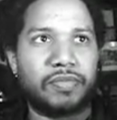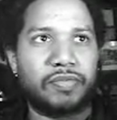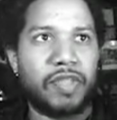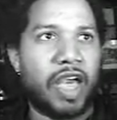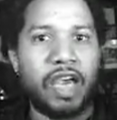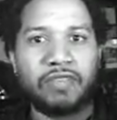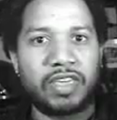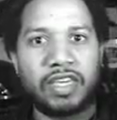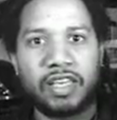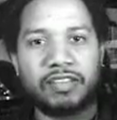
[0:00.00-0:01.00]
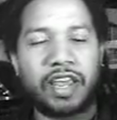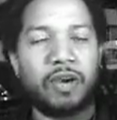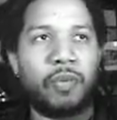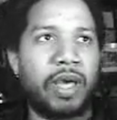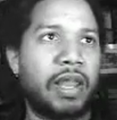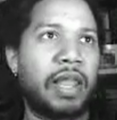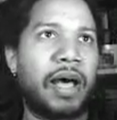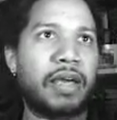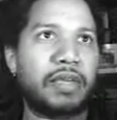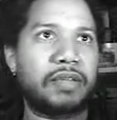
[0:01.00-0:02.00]
not having kids at a
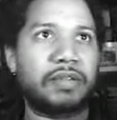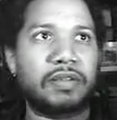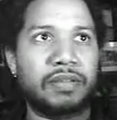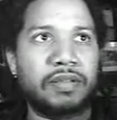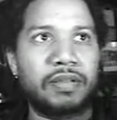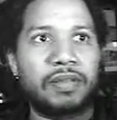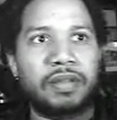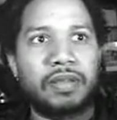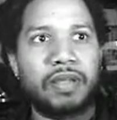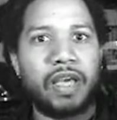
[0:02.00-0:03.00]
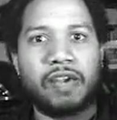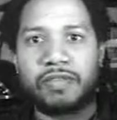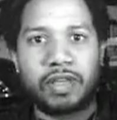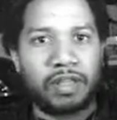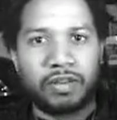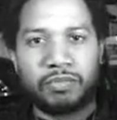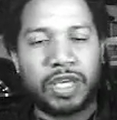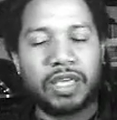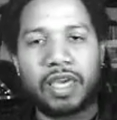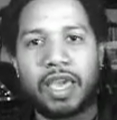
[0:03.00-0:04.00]
wedlock, and having all the
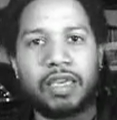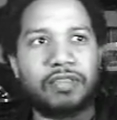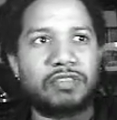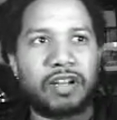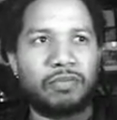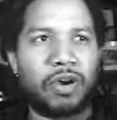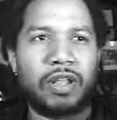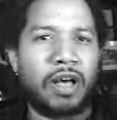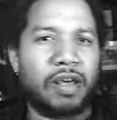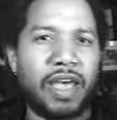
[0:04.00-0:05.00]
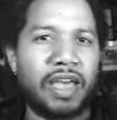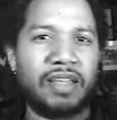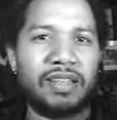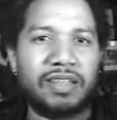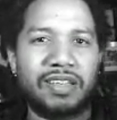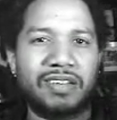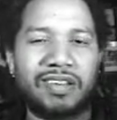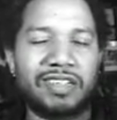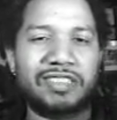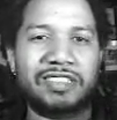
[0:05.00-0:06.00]
big cake and ceremony, all that,
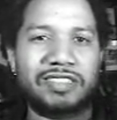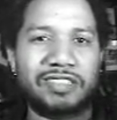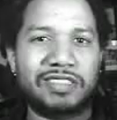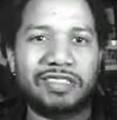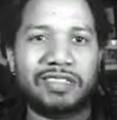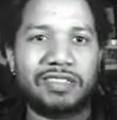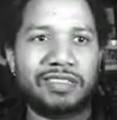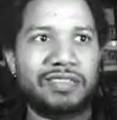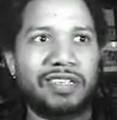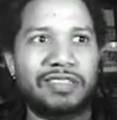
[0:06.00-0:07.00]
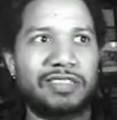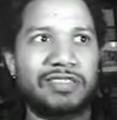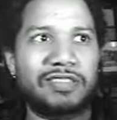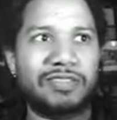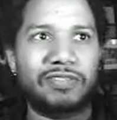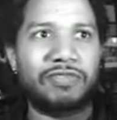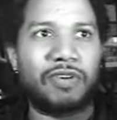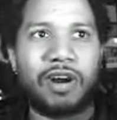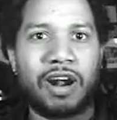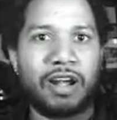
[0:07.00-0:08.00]
that's just
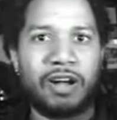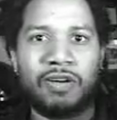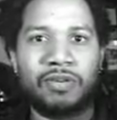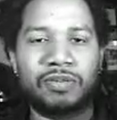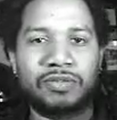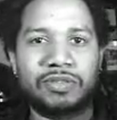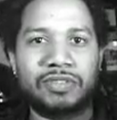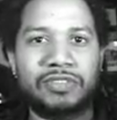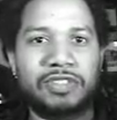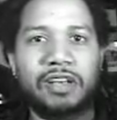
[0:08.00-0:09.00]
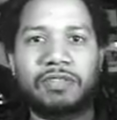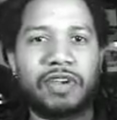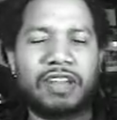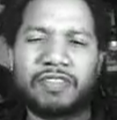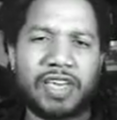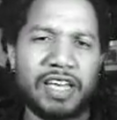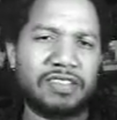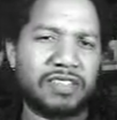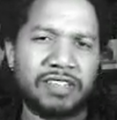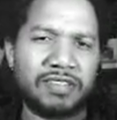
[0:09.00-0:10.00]
for our own self
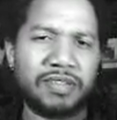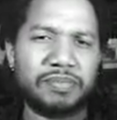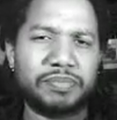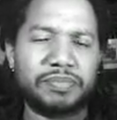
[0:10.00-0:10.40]
gratification, isn't it?